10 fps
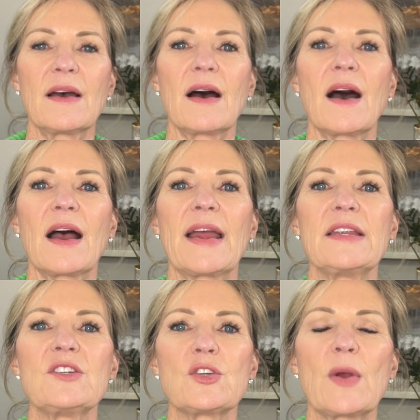I
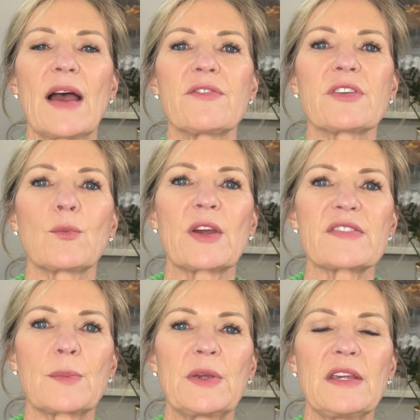do have some
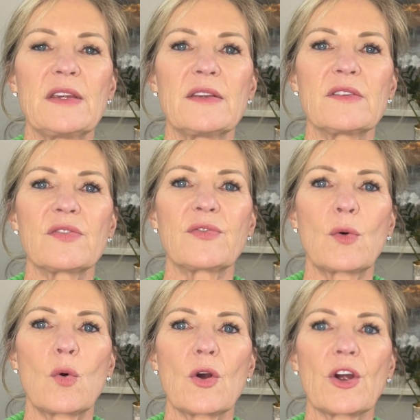recipes
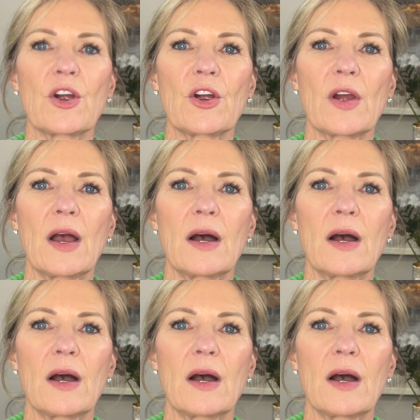for,